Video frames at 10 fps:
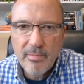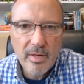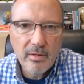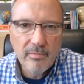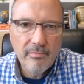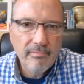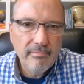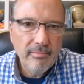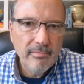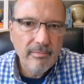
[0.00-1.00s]
have been
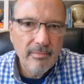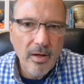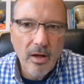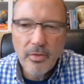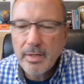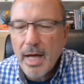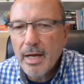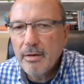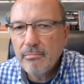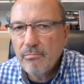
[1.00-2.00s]
on the
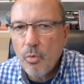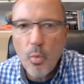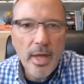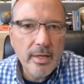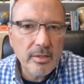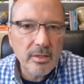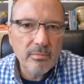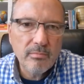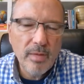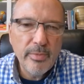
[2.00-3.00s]
docket
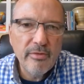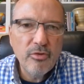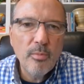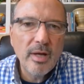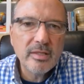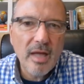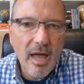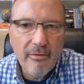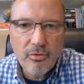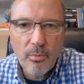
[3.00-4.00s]
weeks, maybe a few months
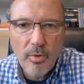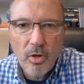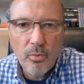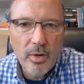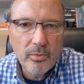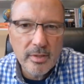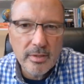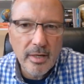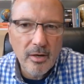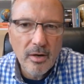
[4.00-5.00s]
after Paul wrote
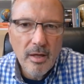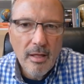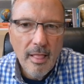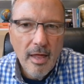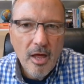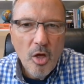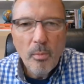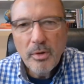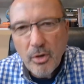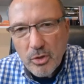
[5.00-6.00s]
this letter.
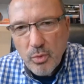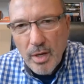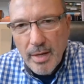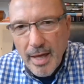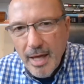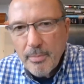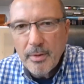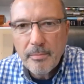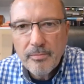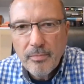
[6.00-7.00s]
But notice what
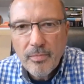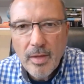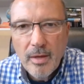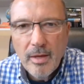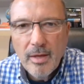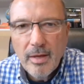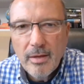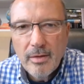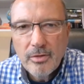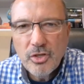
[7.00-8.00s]
happened.
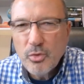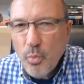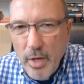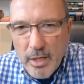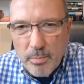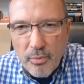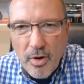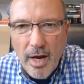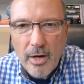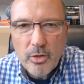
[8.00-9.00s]
Just weeks
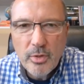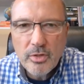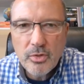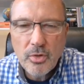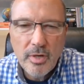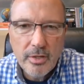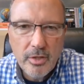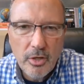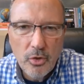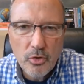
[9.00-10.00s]
prior to his certain
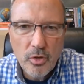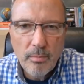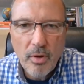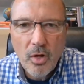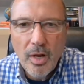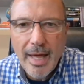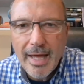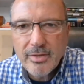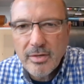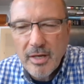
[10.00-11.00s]
execution, Paul
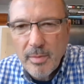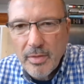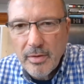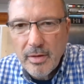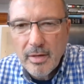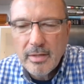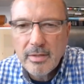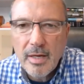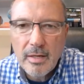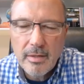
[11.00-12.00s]
asked Timothy
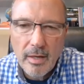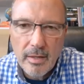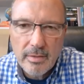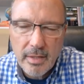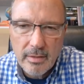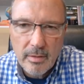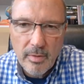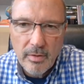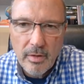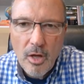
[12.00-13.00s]
in, in uh, 2
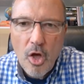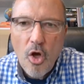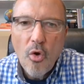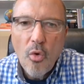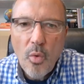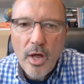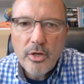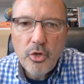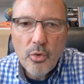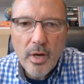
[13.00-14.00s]
Timothy,
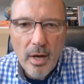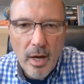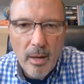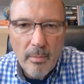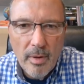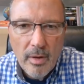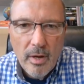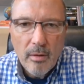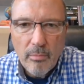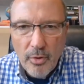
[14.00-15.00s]
When you come,
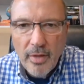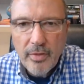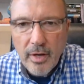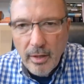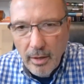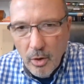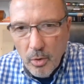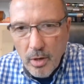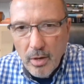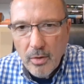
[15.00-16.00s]
bring the
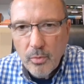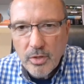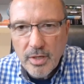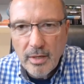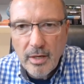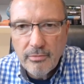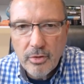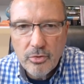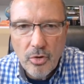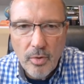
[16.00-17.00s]
cloak which I left
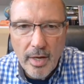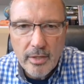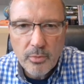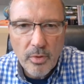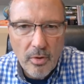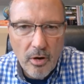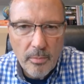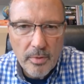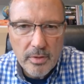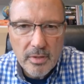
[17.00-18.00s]
at Troas with
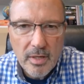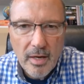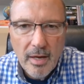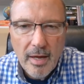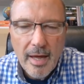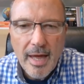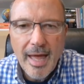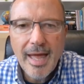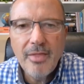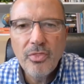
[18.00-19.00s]
Carpus
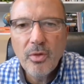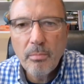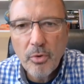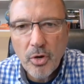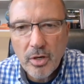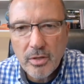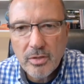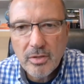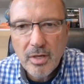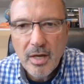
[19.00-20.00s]
and the
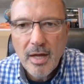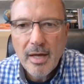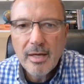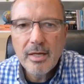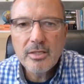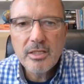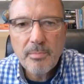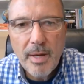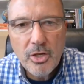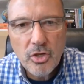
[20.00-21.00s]
books,
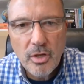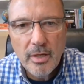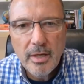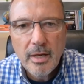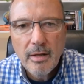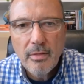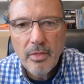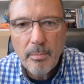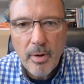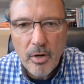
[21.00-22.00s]
especially
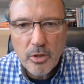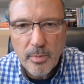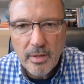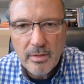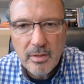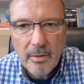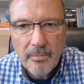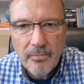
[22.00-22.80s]
the parchments.